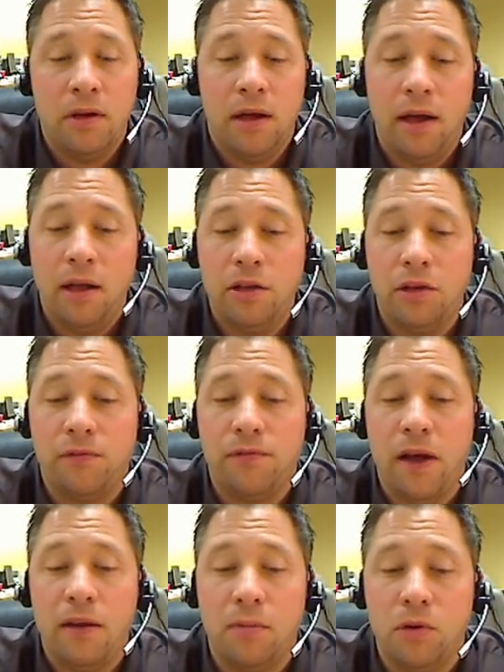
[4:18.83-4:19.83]
Uh, you can
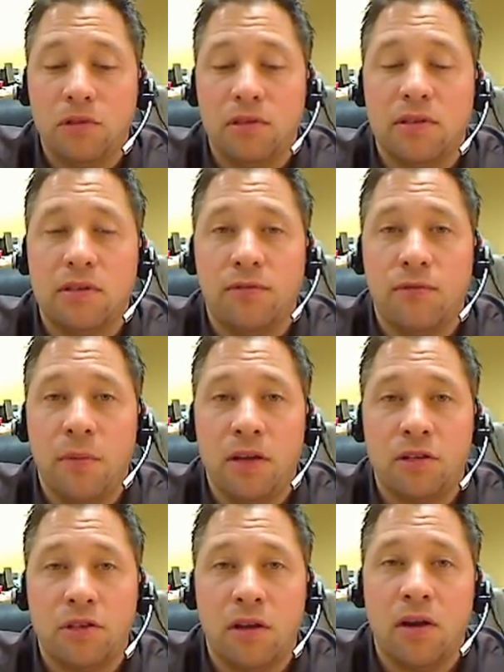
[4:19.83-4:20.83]
find most of this
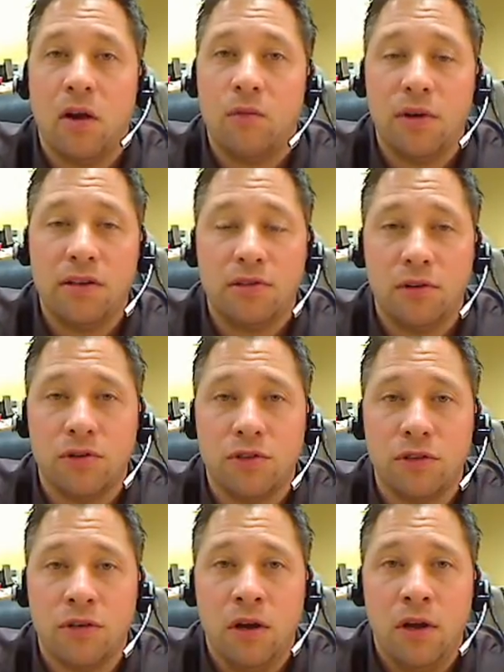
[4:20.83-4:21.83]
information in our
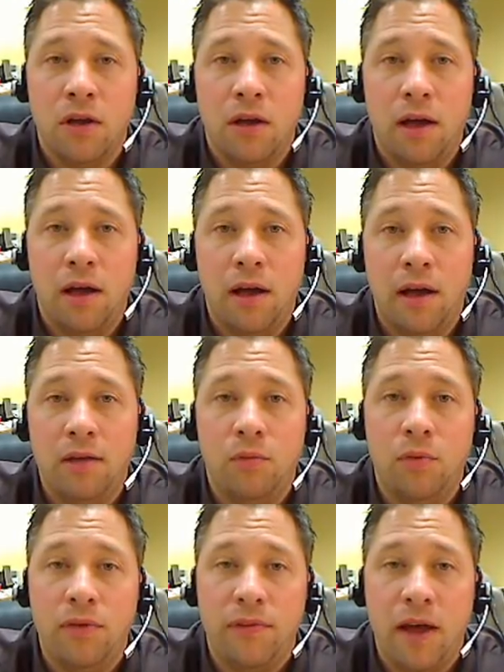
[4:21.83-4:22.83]
research. Uh,
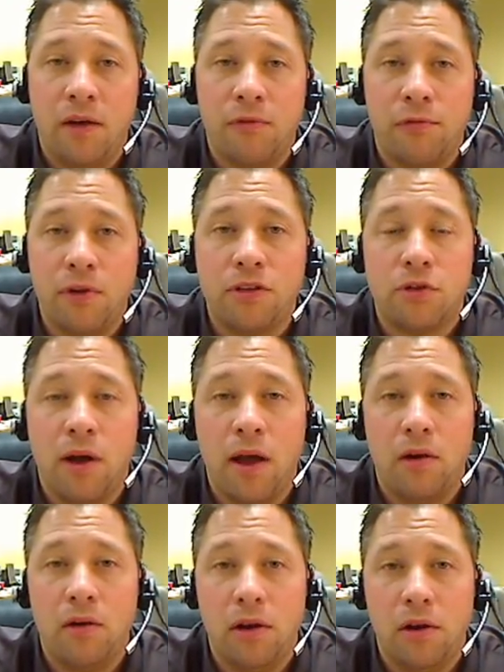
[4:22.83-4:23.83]
we've got a free
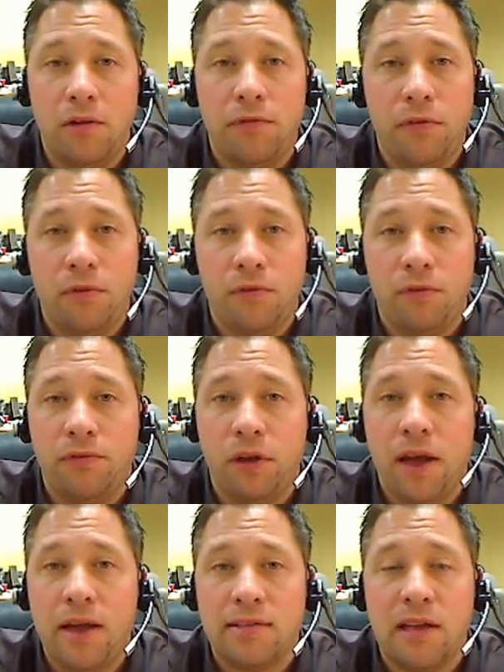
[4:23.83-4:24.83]
trial here. If you if you
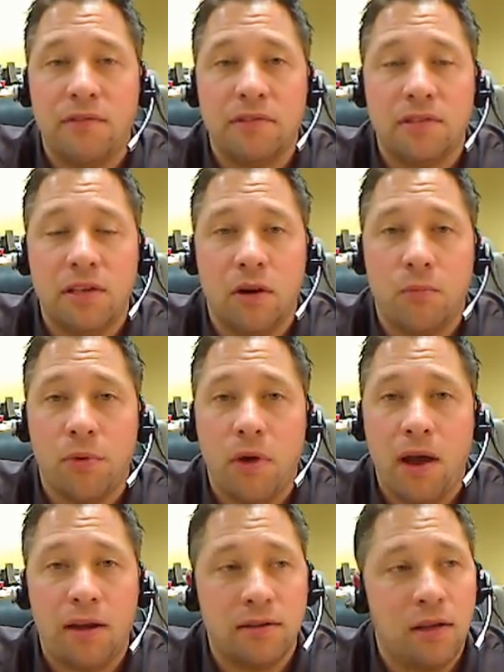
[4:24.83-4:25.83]
guys haven't seen our
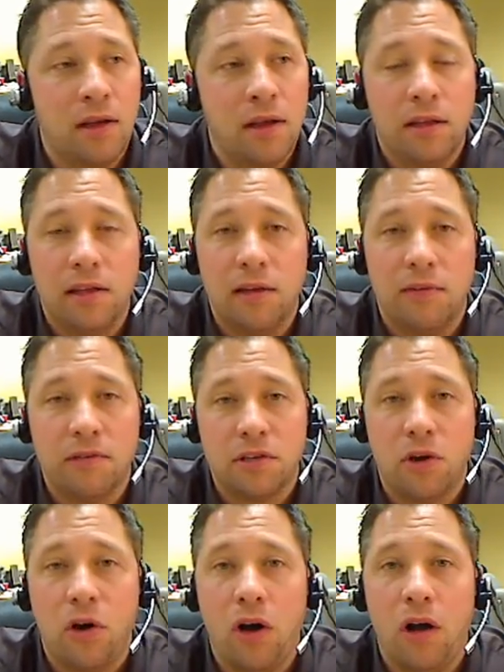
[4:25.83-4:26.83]
product, give us
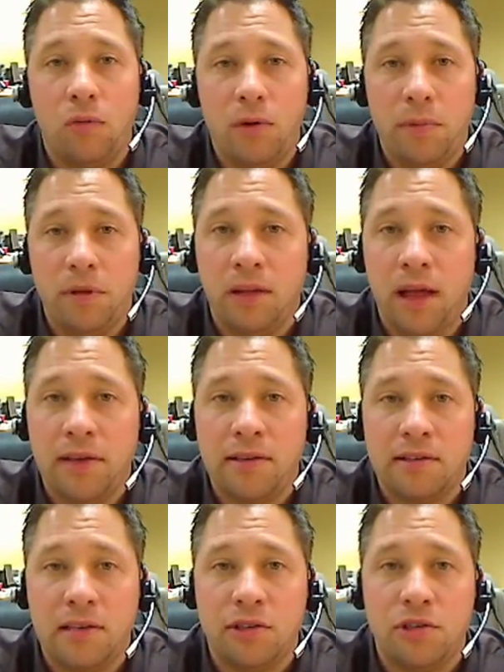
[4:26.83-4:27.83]
a call. We'd be glad
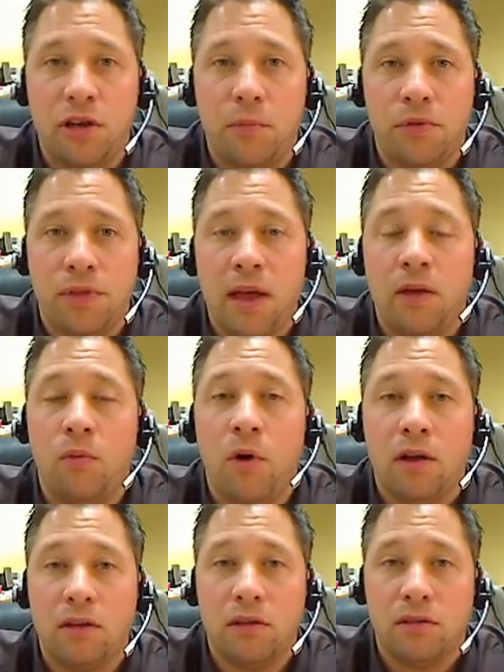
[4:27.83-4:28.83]
to set you up with that and
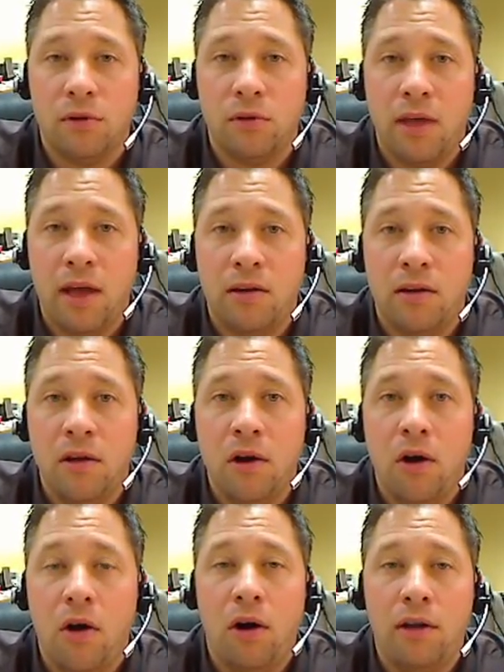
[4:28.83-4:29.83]
walk you through that
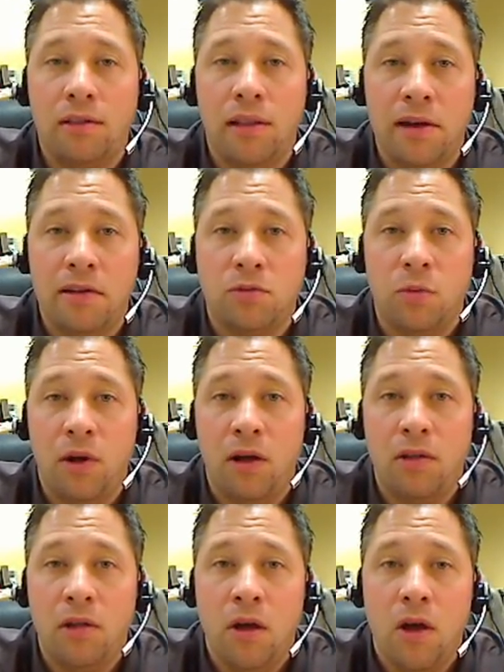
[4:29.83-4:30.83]
online as
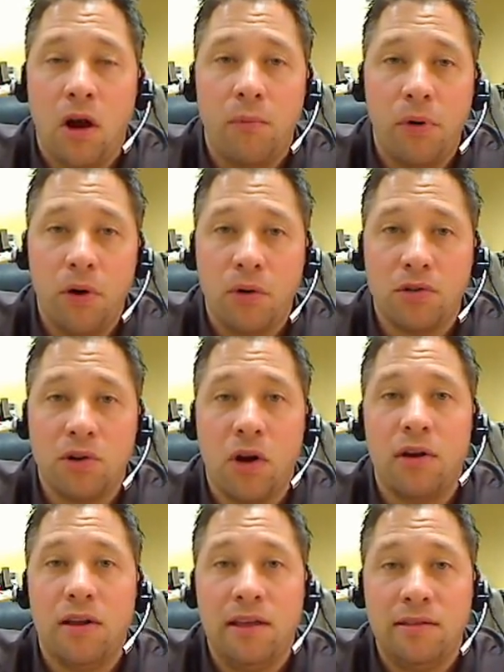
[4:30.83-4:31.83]
well. Our brokers
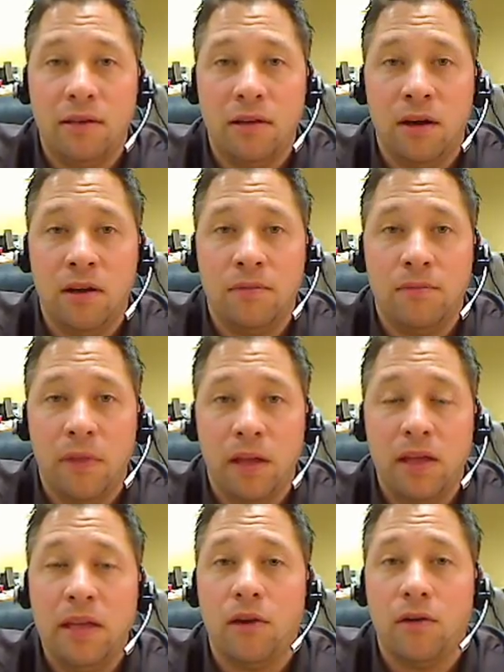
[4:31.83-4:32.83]
are, e- are uh,
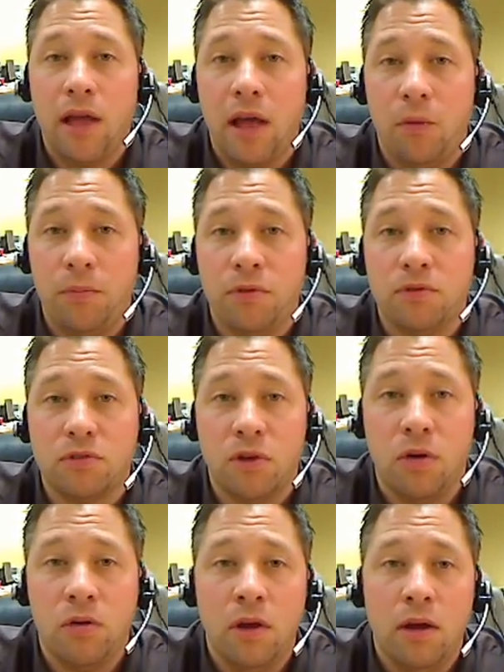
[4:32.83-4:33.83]
eager to help you, so